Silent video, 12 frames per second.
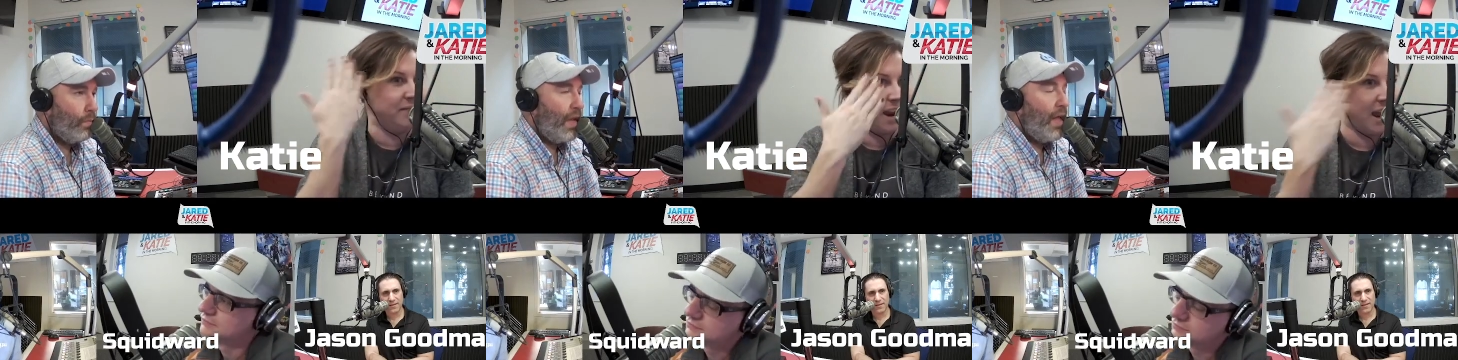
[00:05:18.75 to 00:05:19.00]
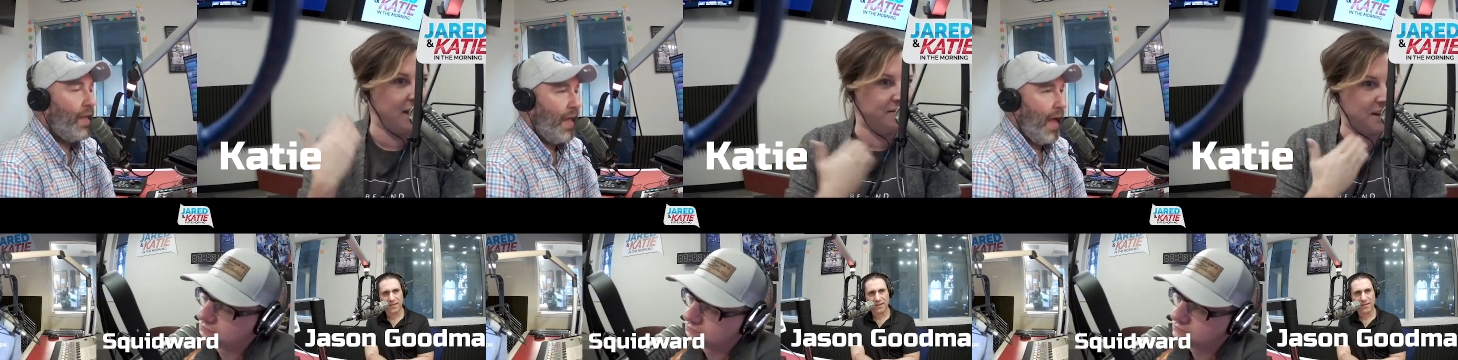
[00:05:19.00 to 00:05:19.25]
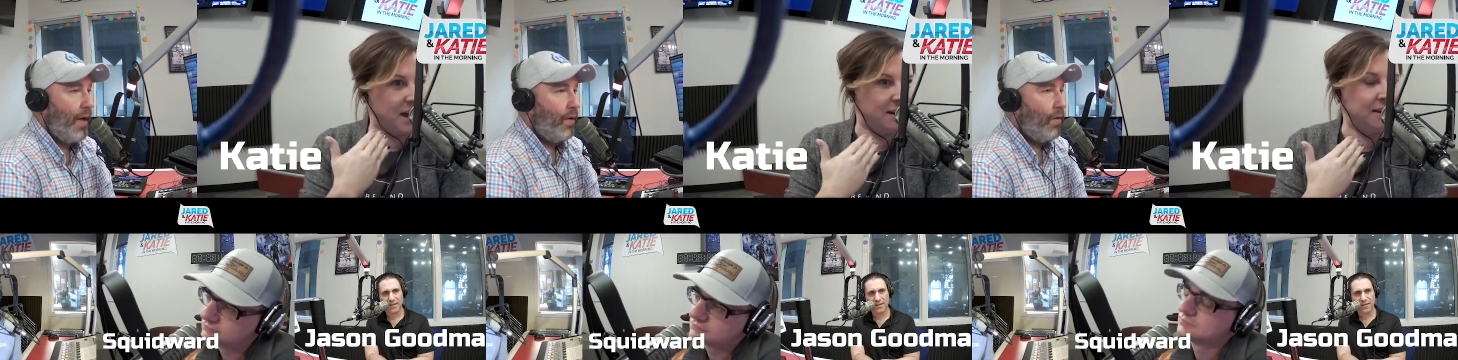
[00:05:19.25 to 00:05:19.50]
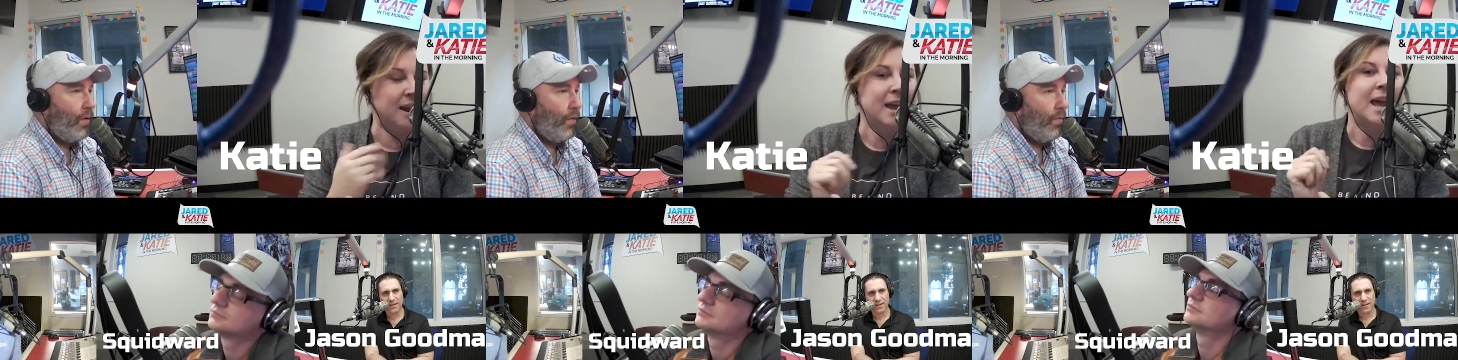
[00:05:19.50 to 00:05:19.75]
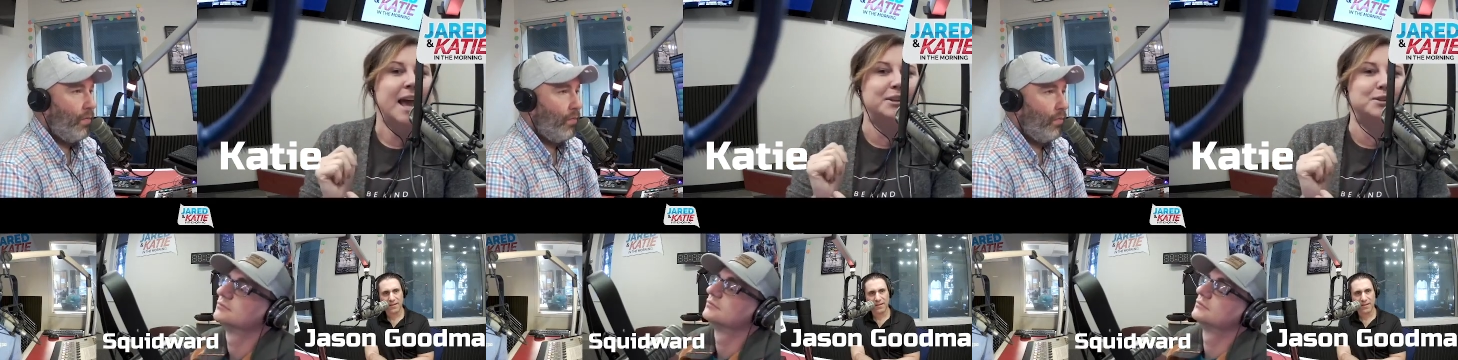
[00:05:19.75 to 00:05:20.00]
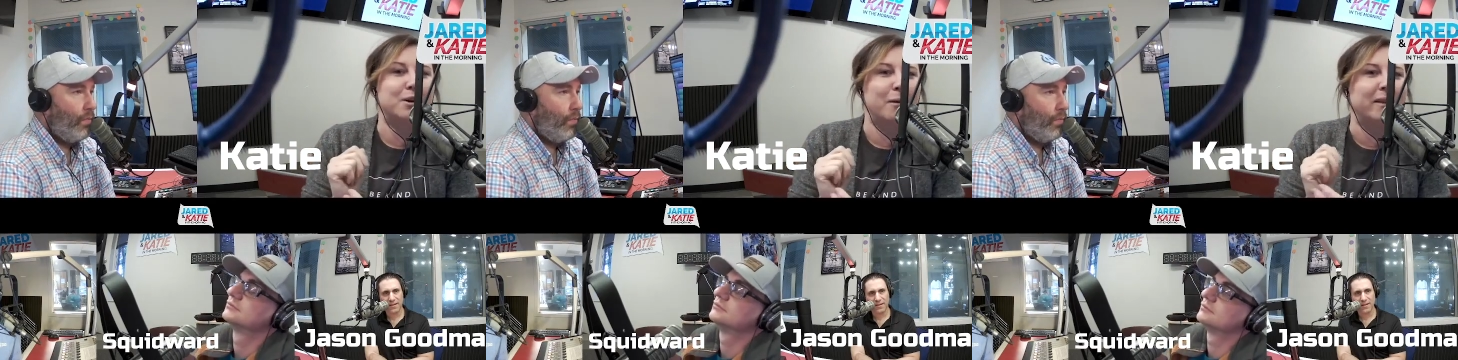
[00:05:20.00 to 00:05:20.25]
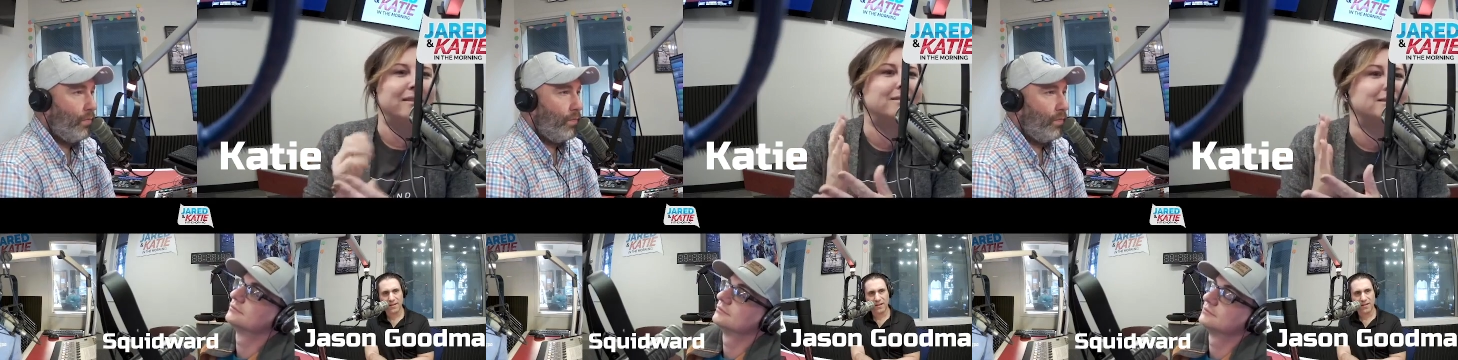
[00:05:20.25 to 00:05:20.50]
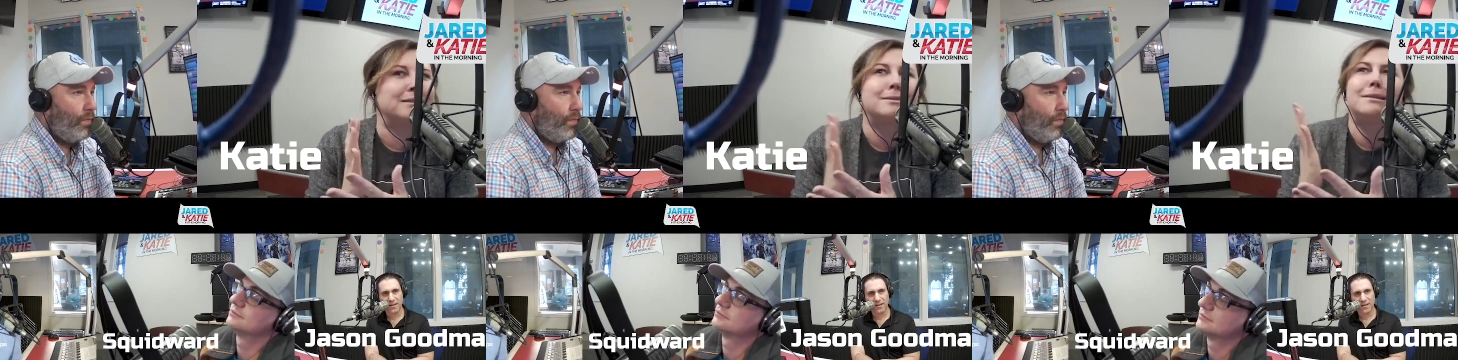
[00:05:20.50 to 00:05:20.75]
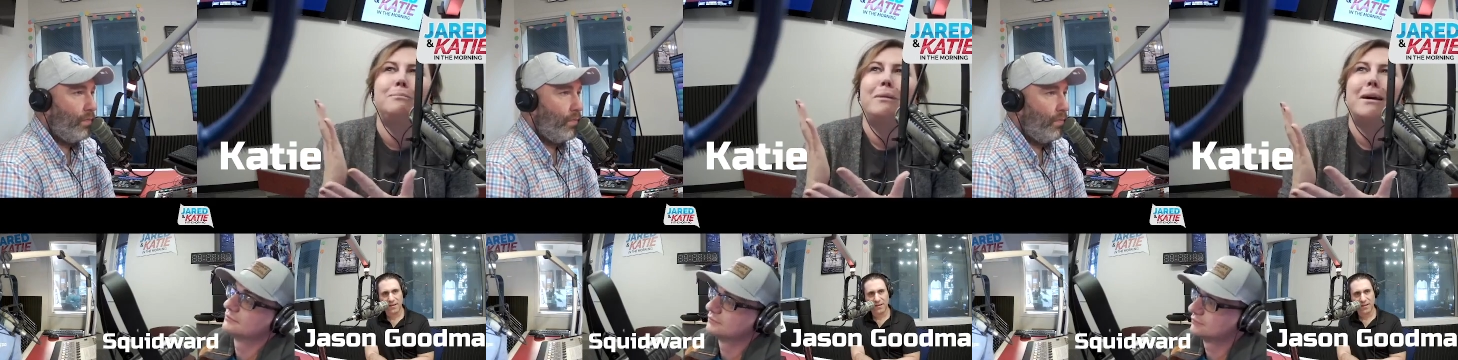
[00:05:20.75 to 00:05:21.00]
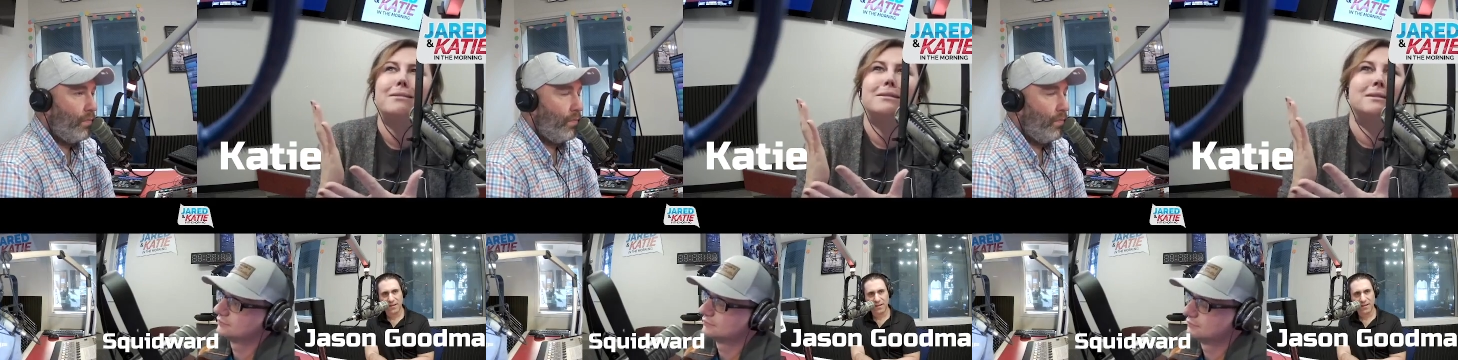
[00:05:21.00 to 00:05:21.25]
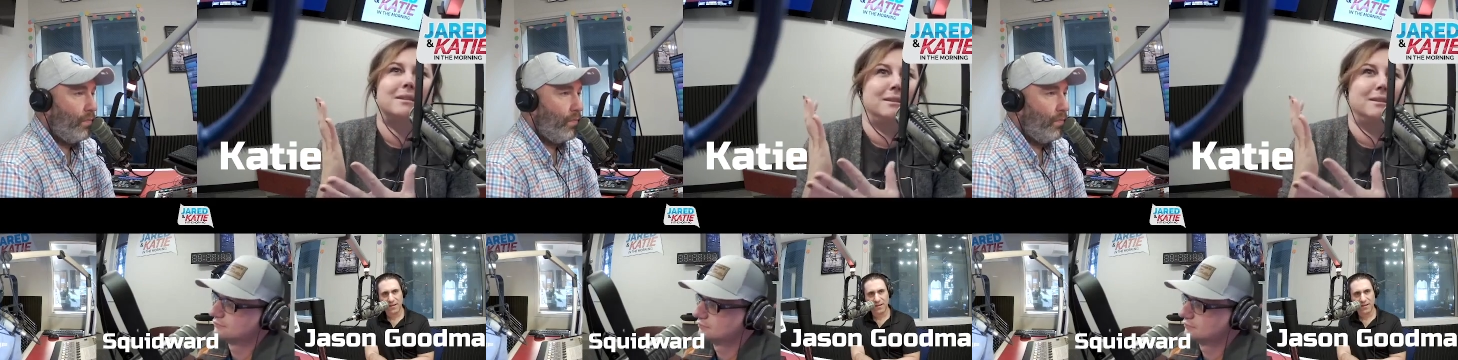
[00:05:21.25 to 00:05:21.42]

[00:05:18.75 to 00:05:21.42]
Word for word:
Speaker 1: that I have yeah. done. And so I'm like, this is the best. It's